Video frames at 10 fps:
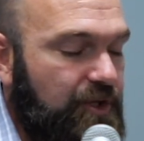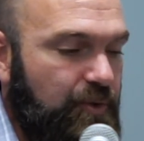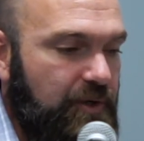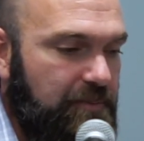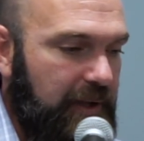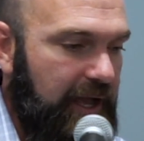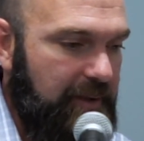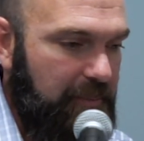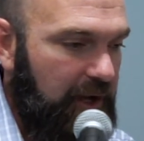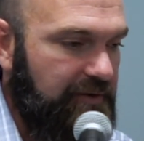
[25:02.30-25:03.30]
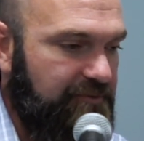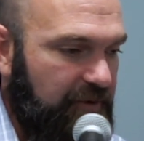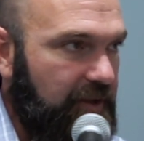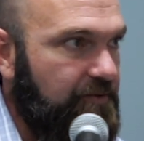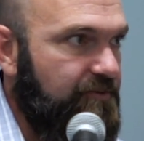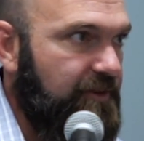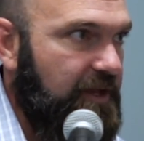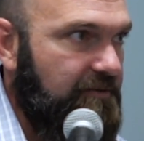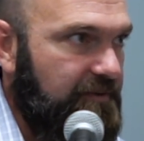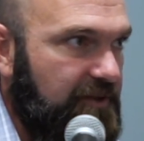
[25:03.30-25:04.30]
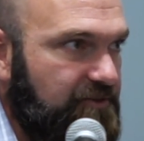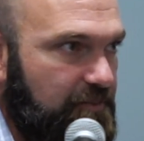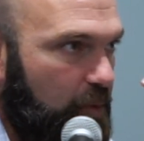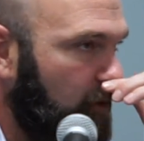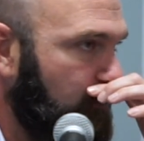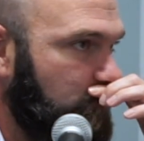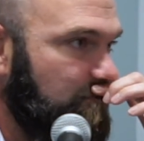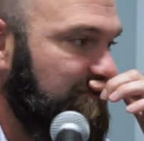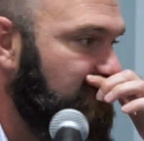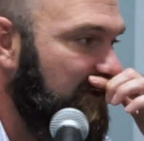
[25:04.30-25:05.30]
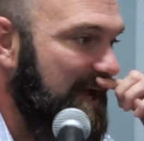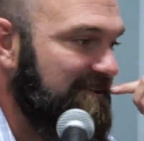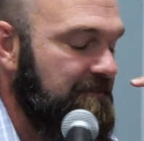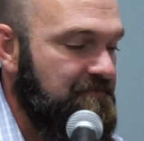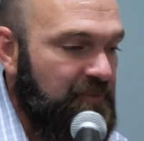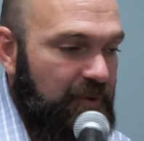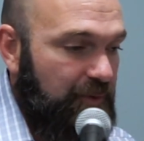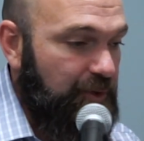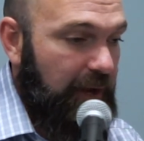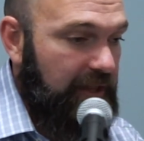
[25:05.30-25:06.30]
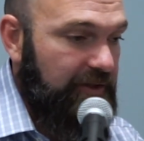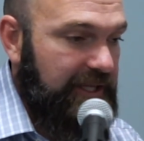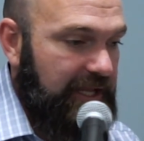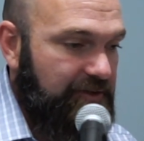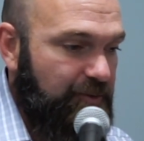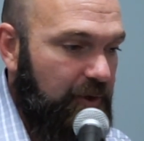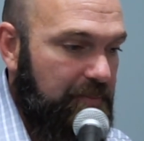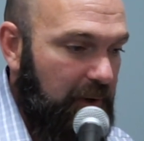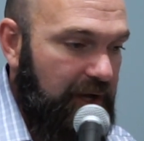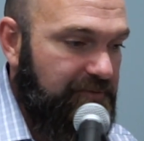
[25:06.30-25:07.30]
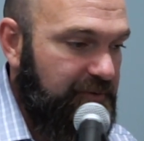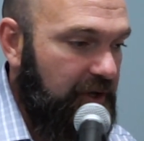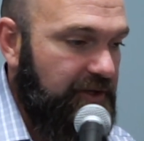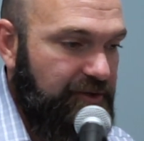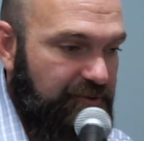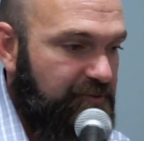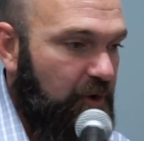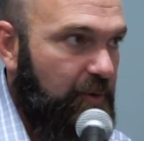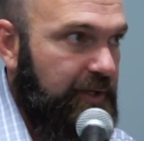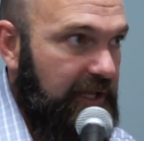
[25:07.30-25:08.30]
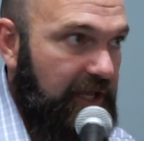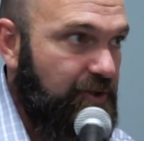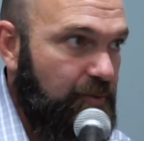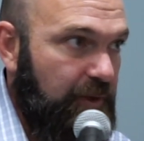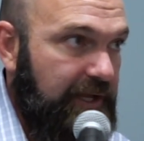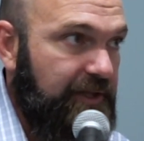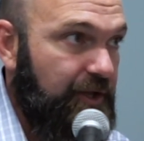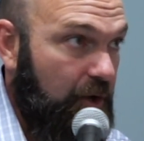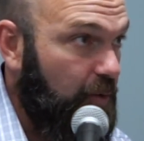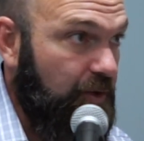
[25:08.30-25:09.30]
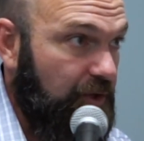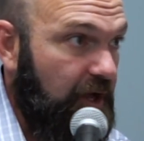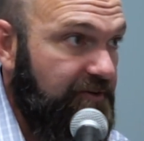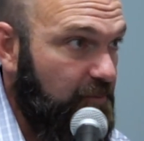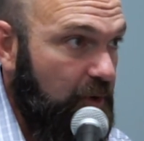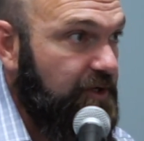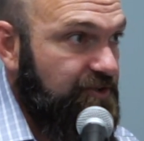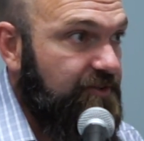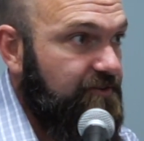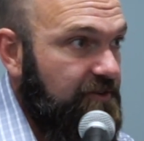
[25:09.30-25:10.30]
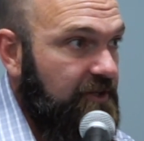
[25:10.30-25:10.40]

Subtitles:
You can buy bond funds that invest in mortgages. In fact, when you allocate to a bond fund in your 401k, you likely own a lot of mortgages.